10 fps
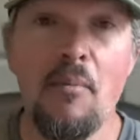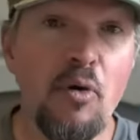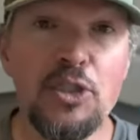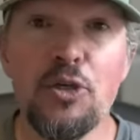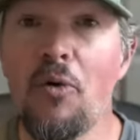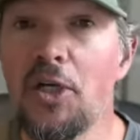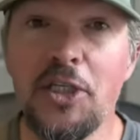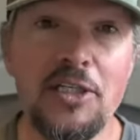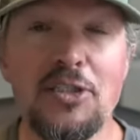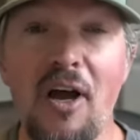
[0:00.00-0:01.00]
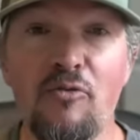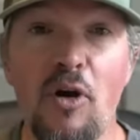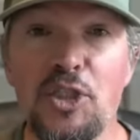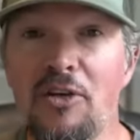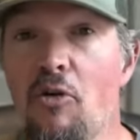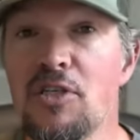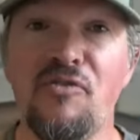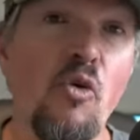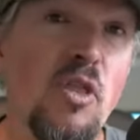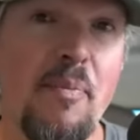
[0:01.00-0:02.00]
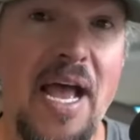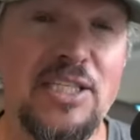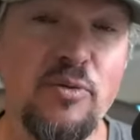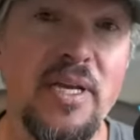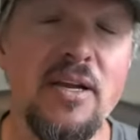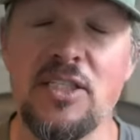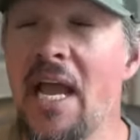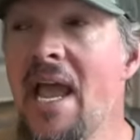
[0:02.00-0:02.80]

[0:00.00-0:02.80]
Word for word: pressure washing and soft washing course for the past three years.